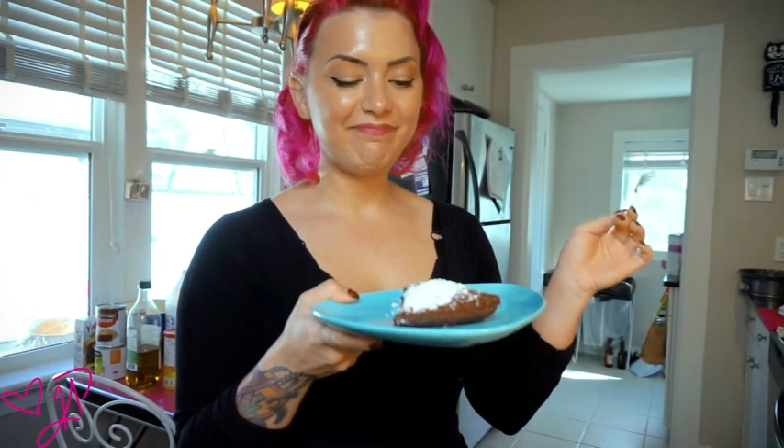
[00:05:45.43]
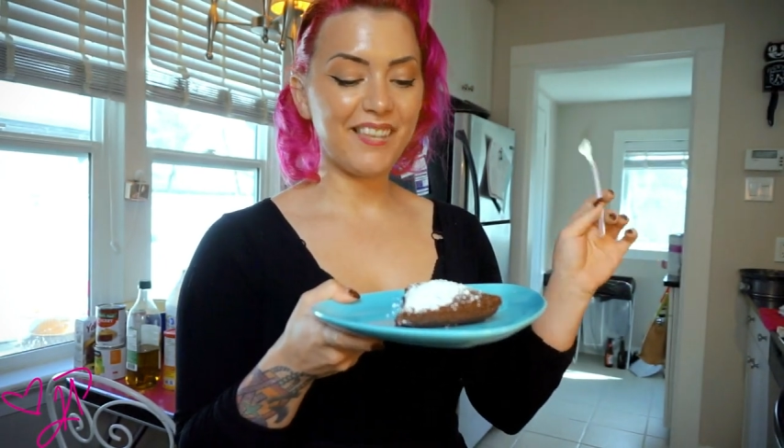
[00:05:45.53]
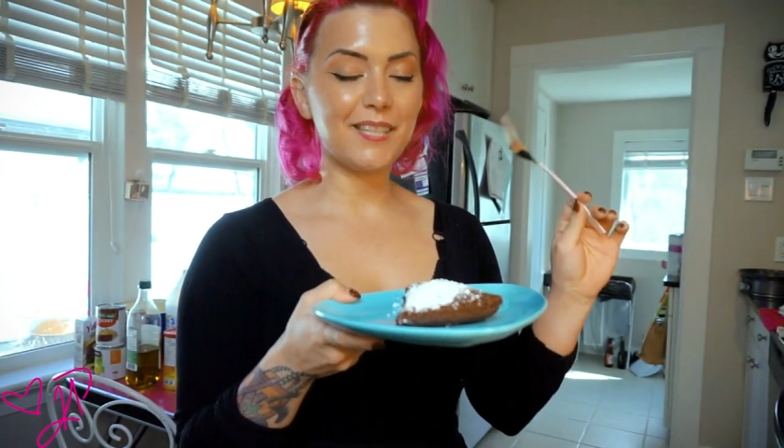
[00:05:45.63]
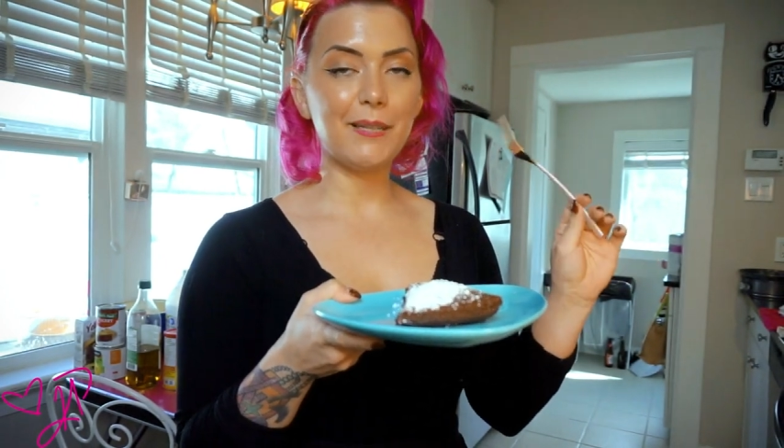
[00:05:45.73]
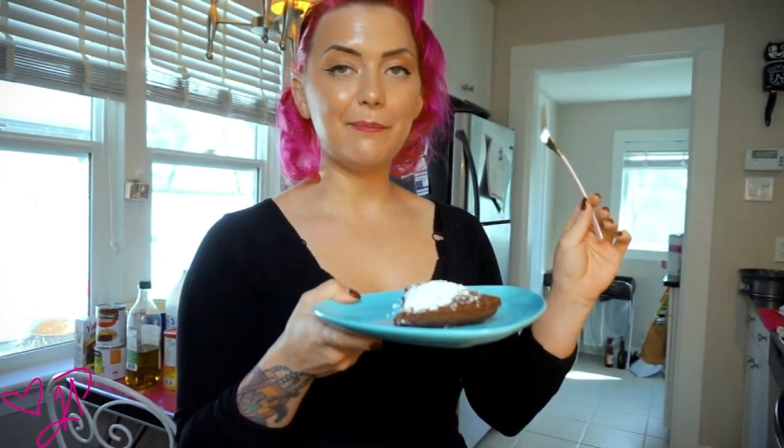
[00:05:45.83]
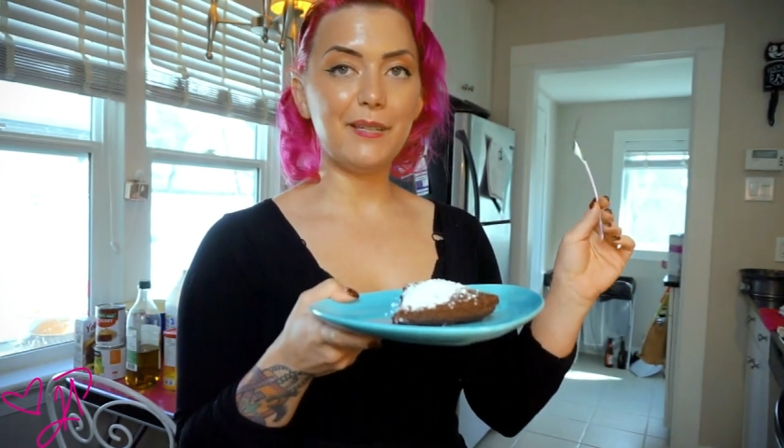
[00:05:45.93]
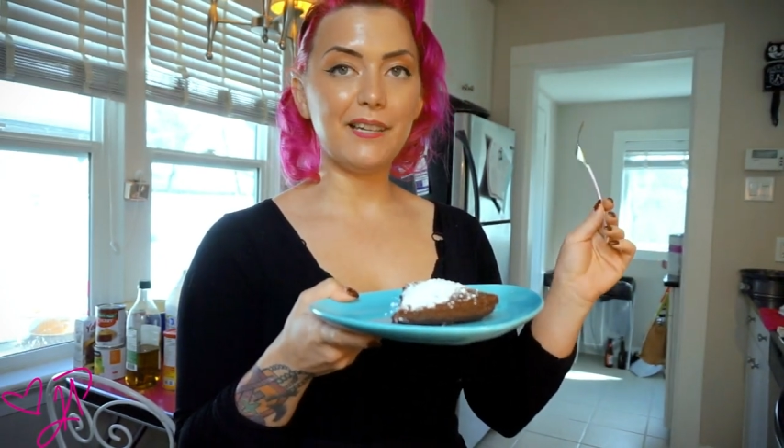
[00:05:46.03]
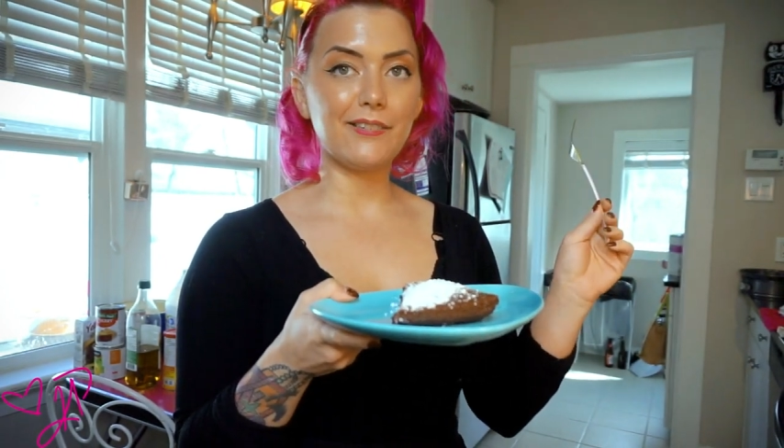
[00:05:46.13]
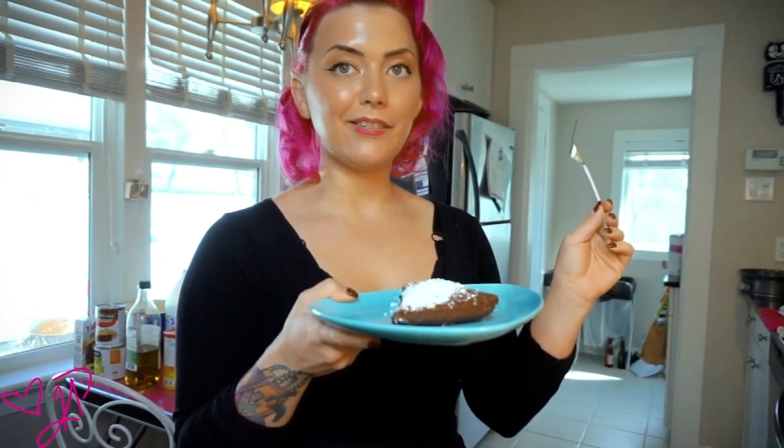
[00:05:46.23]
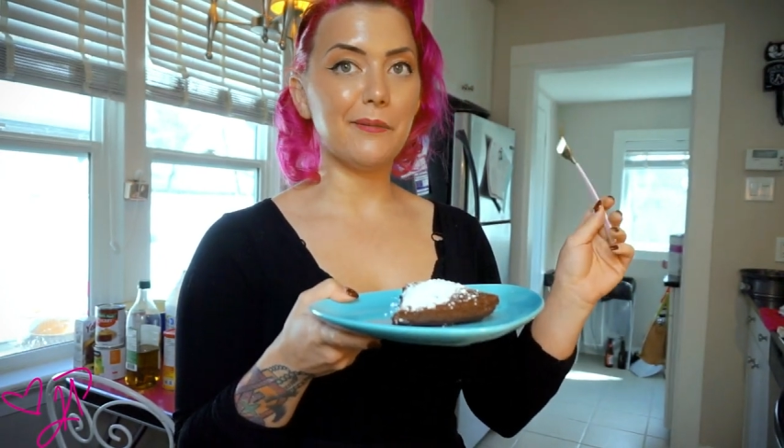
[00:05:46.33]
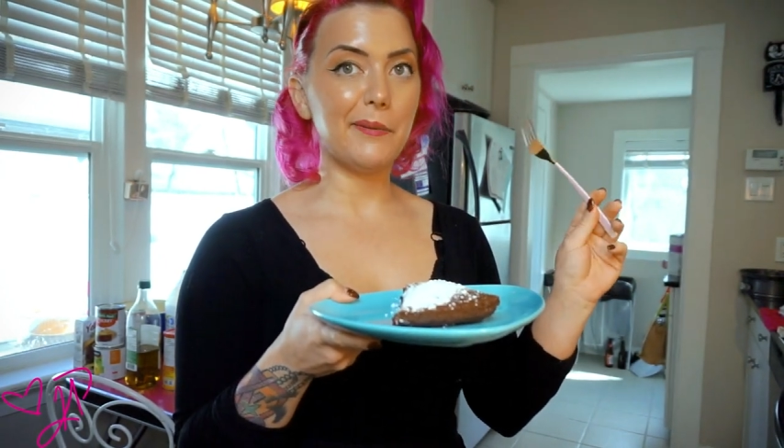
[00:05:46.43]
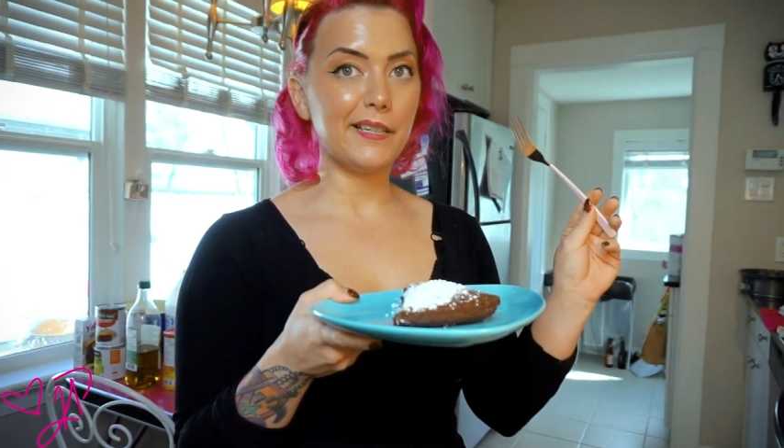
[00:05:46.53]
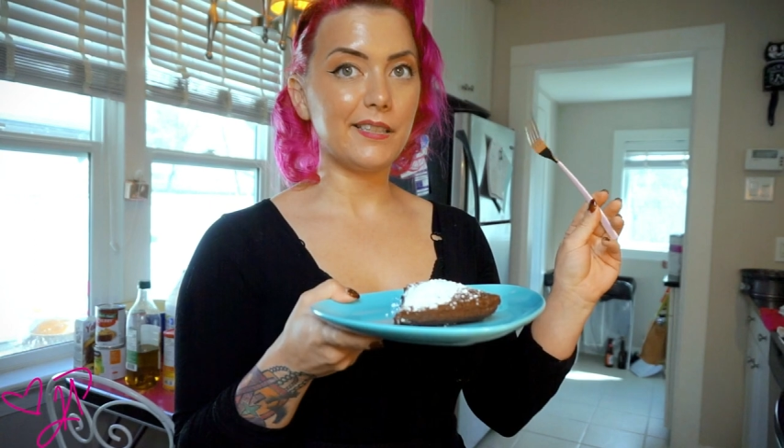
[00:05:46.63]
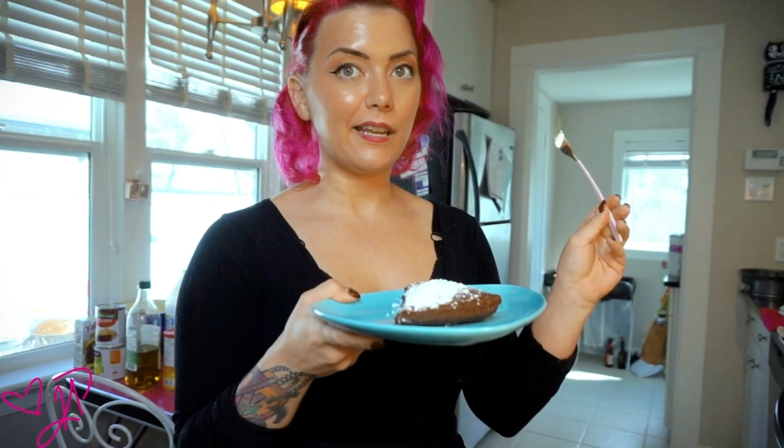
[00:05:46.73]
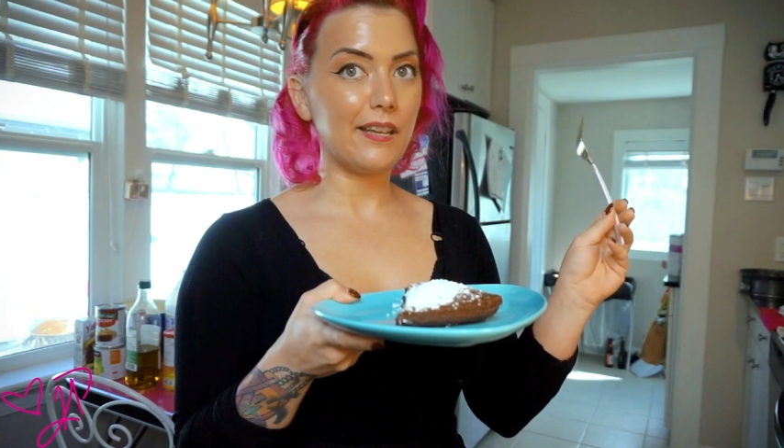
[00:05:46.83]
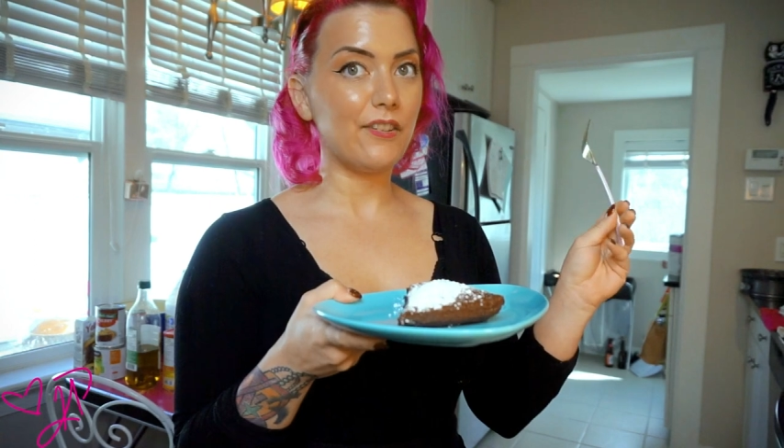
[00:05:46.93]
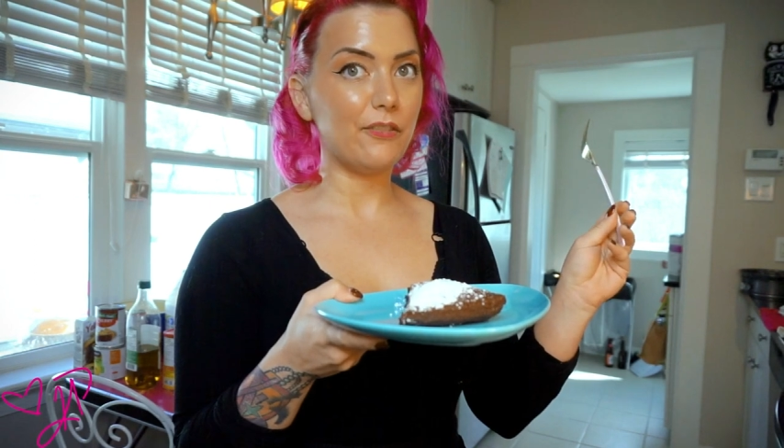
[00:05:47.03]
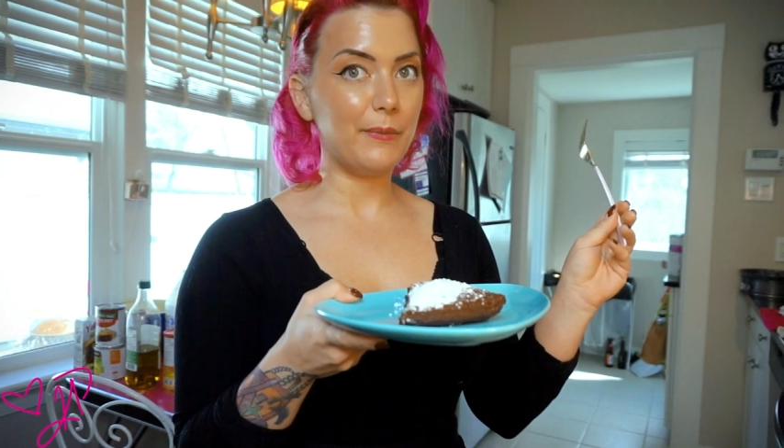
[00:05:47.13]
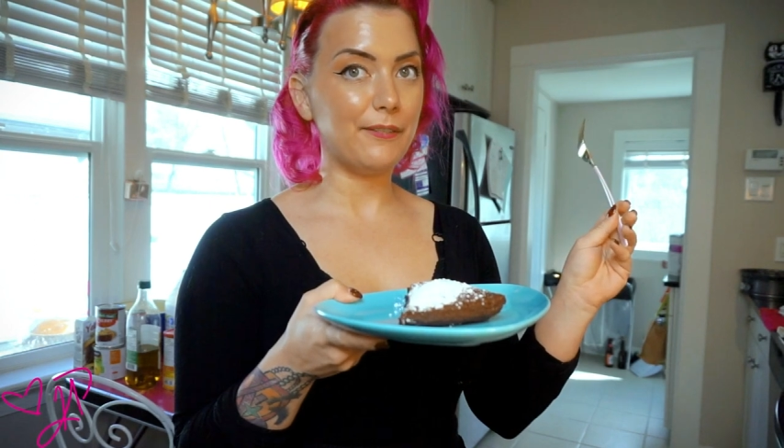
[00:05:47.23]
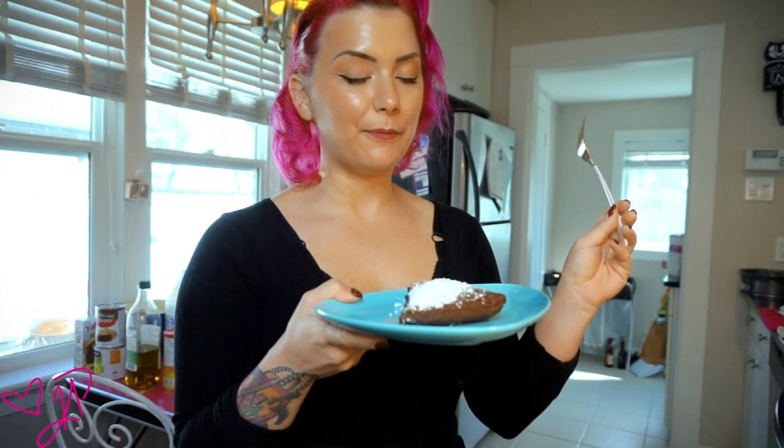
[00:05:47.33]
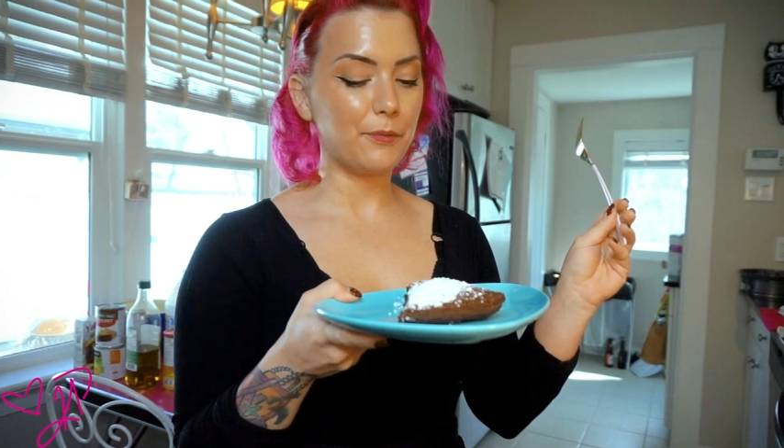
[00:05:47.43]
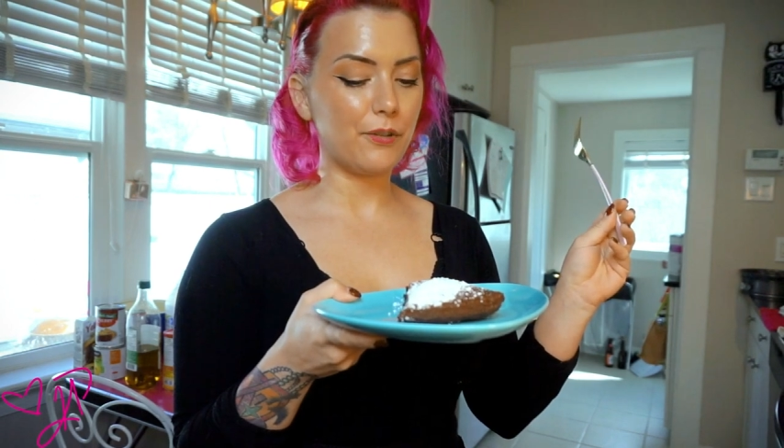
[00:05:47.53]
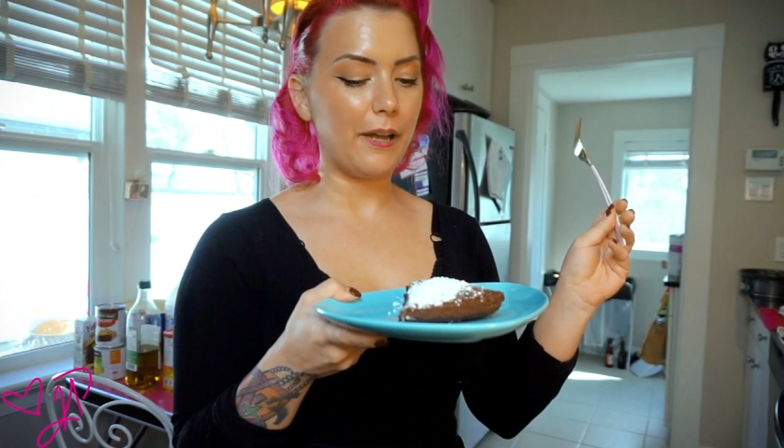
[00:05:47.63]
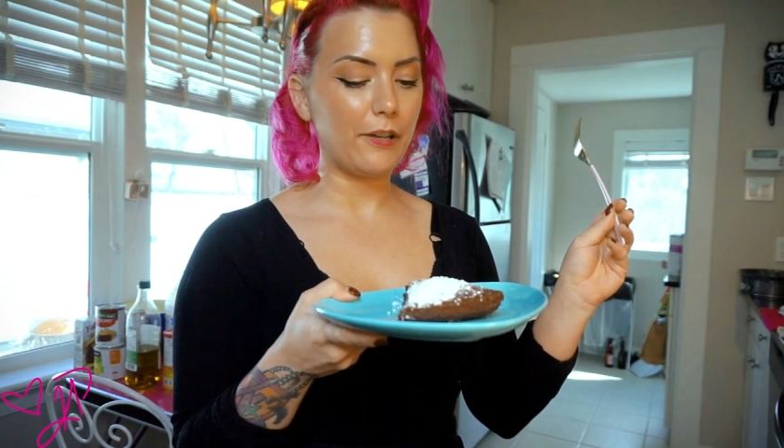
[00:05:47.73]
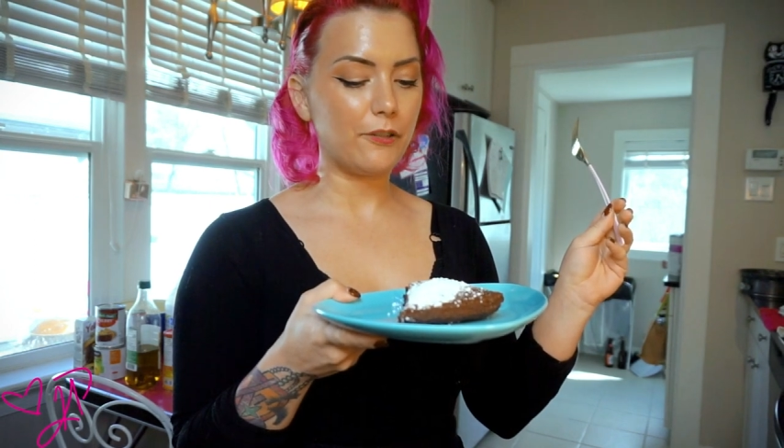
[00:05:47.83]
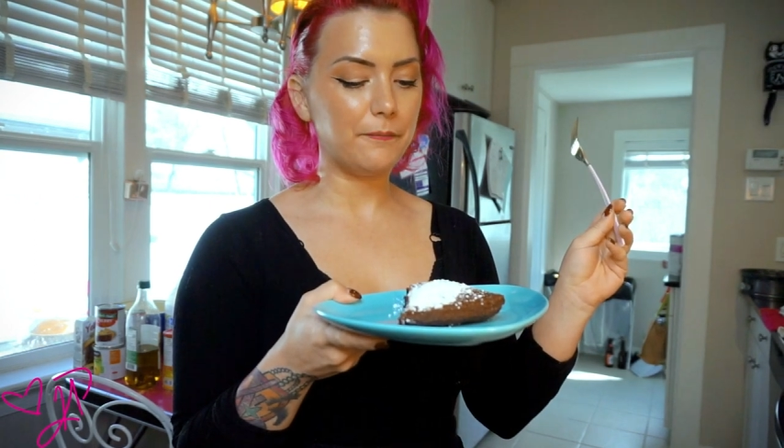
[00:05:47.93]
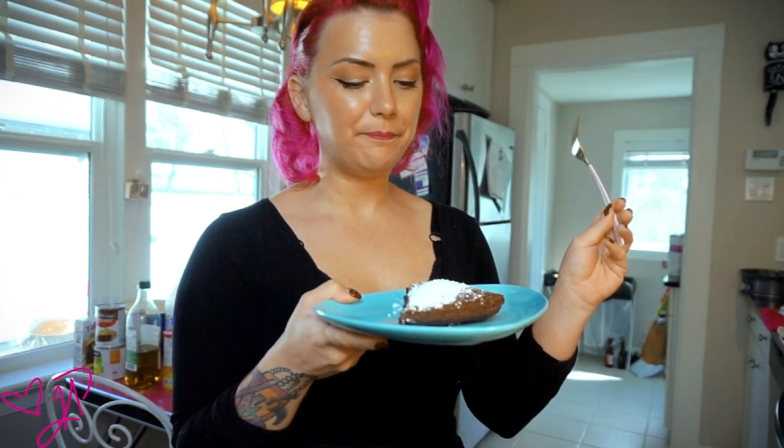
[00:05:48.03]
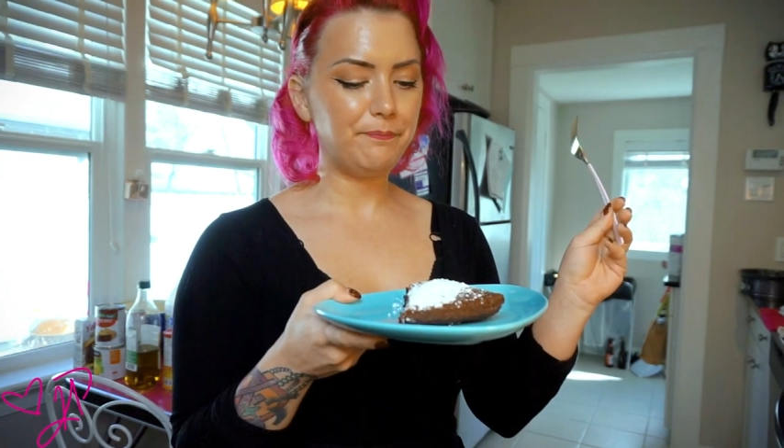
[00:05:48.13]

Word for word: This might be actually the best cake I've ever made from scratch.